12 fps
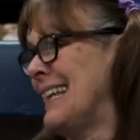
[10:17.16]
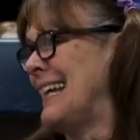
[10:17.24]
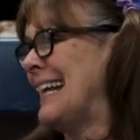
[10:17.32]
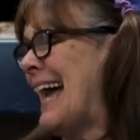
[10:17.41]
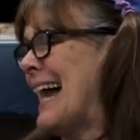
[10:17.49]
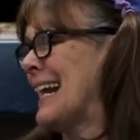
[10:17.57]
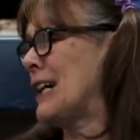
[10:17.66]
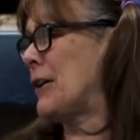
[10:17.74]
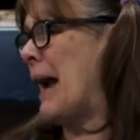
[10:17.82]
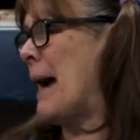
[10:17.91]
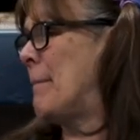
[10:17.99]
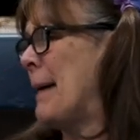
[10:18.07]
clean out of
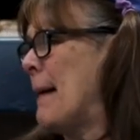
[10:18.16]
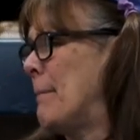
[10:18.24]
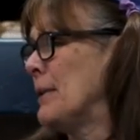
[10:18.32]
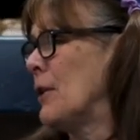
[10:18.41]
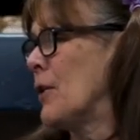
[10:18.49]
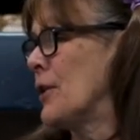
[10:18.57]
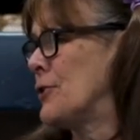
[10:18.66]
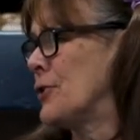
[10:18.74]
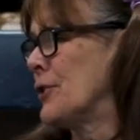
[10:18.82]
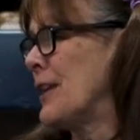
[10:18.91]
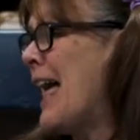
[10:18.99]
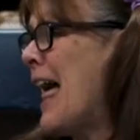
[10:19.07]
apple
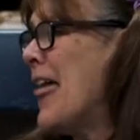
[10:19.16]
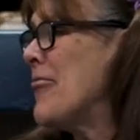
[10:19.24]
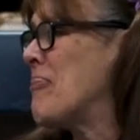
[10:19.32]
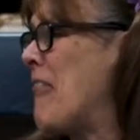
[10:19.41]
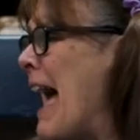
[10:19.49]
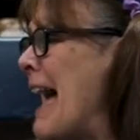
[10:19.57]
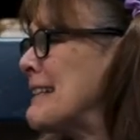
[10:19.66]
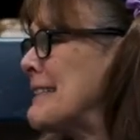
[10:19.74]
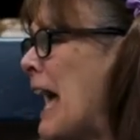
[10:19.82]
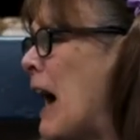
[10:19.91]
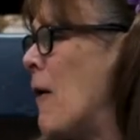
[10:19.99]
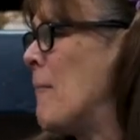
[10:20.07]
Orchard.
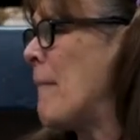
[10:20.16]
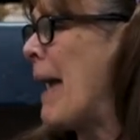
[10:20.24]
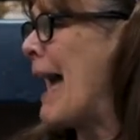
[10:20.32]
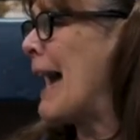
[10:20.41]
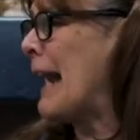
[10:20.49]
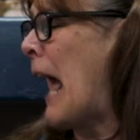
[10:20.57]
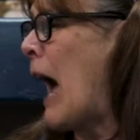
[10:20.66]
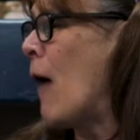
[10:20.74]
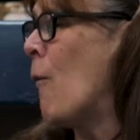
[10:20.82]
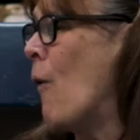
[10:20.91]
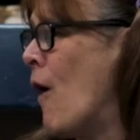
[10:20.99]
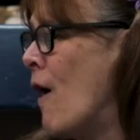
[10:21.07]
That's how mad
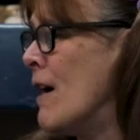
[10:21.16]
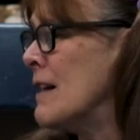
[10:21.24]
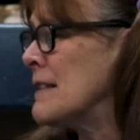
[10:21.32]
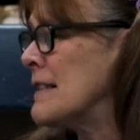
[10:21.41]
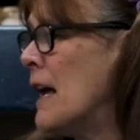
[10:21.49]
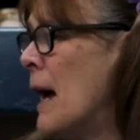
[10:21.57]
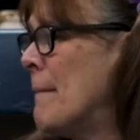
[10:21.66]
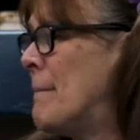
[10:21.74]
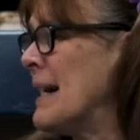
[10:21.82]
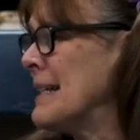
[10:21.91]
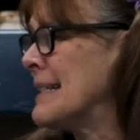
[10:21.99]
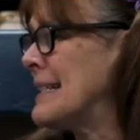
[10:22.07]
I was.
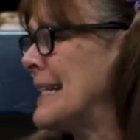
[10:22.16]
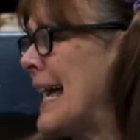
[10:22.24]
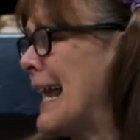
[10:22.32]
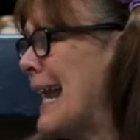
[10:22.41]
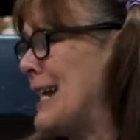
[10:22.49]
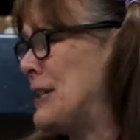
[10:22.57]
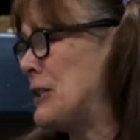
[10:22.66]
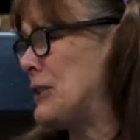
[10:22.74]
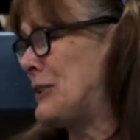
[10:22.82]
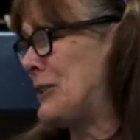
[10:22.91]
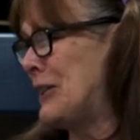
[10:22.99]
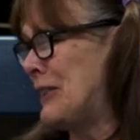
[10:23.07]
But instead, I
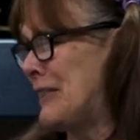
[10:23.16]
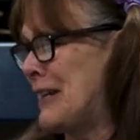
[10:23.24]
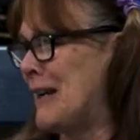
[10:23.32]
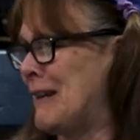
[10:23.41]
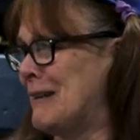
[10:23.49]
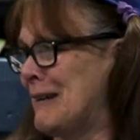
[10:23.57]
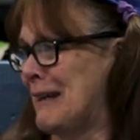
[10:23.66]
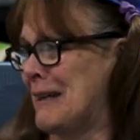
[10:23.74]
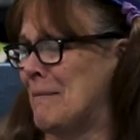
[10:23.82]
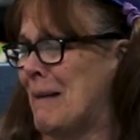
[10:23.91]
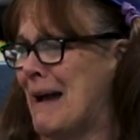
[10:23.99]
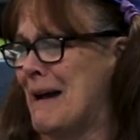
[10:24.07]
just sit there, look
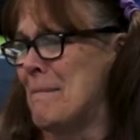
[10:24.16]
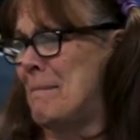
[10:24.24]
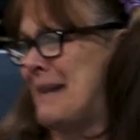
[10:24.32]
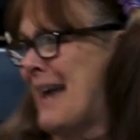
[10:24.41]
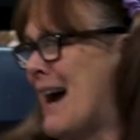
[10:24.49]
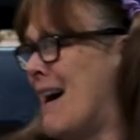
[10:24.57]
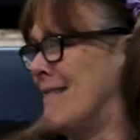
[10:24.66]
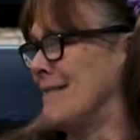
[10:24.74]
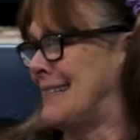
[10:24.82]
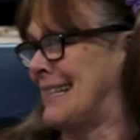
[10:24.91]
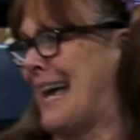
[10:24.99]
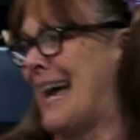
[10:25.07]
at my up,
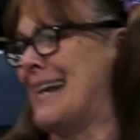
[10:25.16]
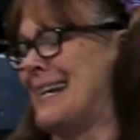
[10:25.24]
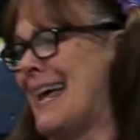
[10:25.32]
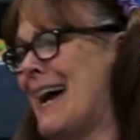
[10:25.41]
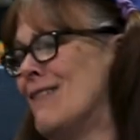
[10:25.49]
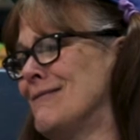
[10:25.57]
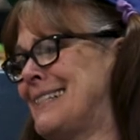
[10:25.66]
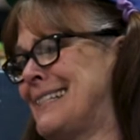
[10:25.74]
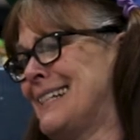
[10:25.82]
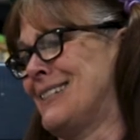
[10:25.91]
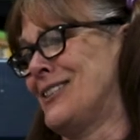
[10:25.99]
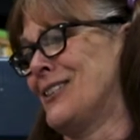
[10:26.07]
down, side down
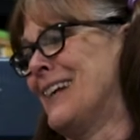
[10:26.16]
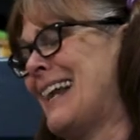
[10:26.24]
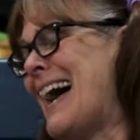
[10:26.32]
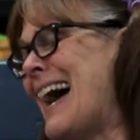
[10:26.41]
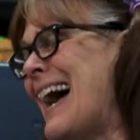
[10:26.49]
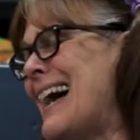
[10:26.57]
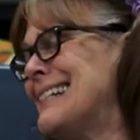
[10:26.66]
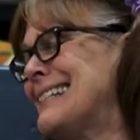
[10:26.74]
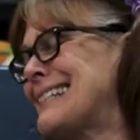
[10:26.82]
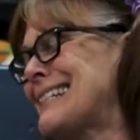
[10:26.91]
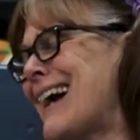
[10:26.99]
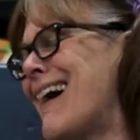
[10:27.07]
sister, and I